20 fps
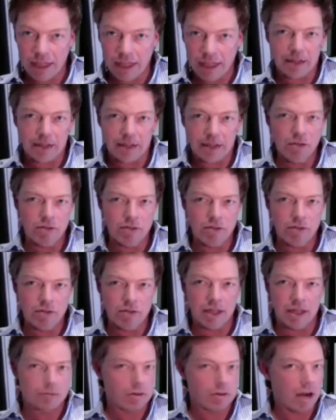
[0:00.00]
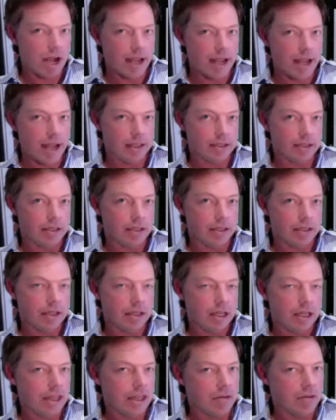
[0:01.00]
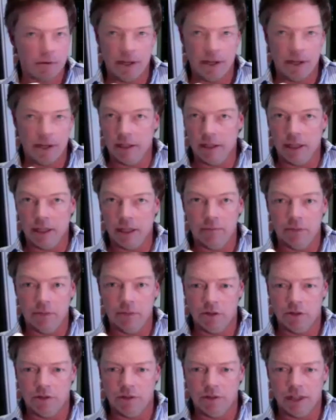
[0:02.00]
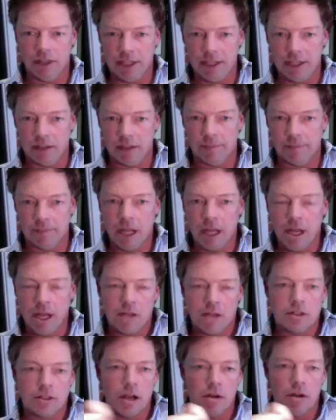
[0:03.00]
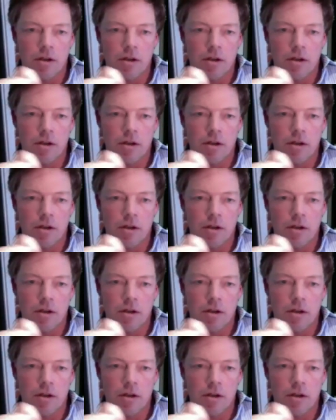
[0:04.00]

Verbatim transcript: if you did them right, they really move the needle. Hmm. So